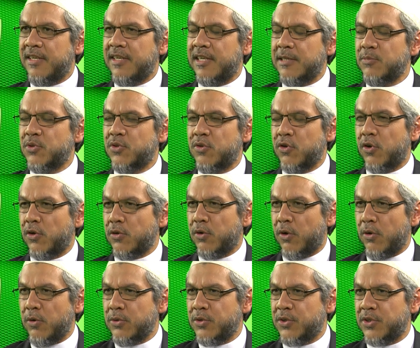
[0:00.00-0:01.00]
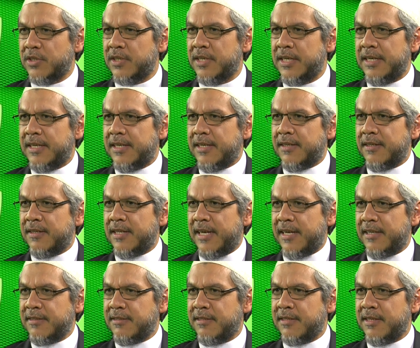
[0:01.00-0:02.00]
comes to the conclusion
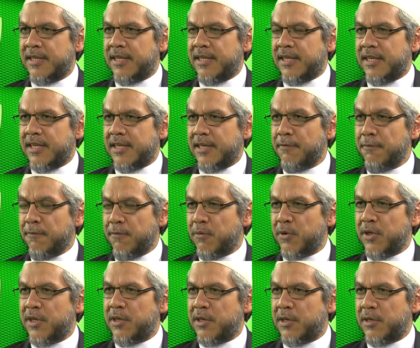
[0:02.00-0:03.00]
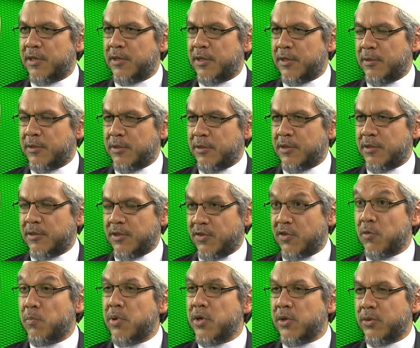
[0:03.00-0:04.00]
that if we
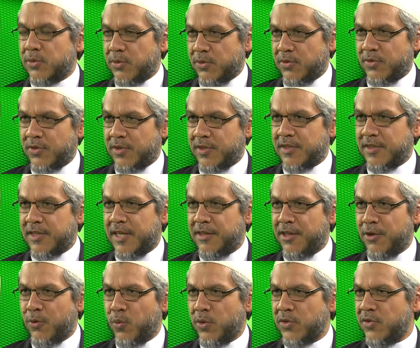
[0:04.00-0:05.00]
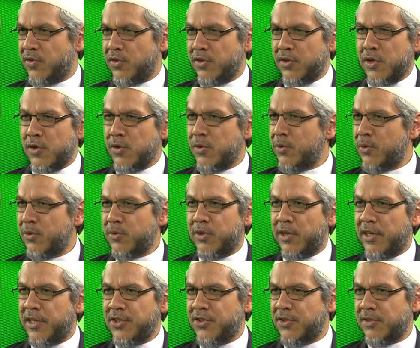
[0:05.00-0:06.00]
suppose that there was no
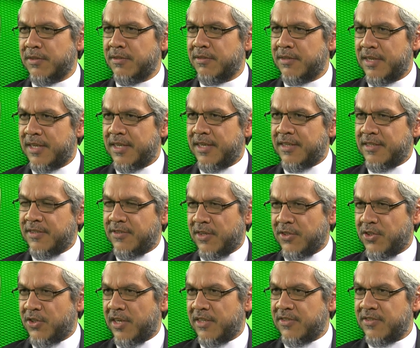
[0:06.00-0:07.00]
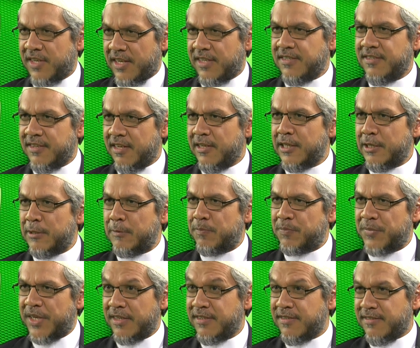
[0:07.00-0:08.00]
religion such as
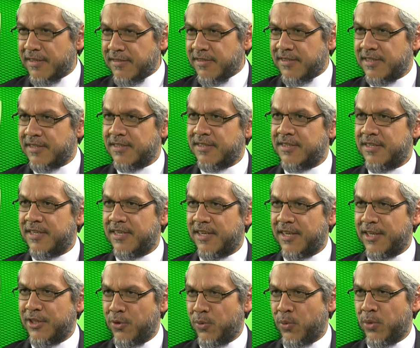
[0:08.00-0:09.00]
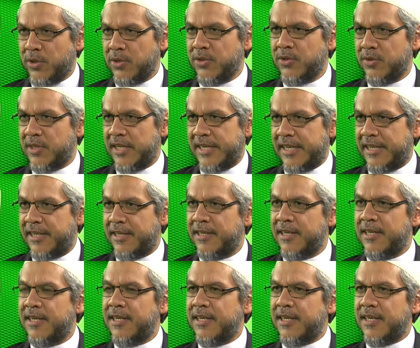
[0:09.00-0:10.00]
Islam existent in the world today,
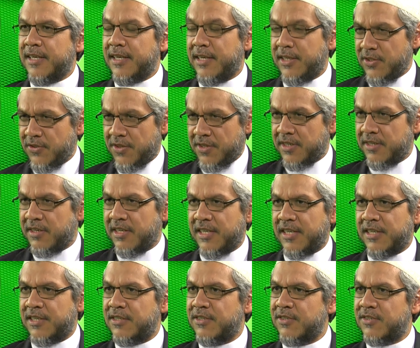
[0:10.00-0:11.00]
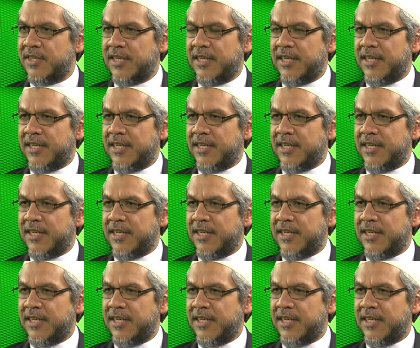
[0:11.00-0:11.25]
his theory is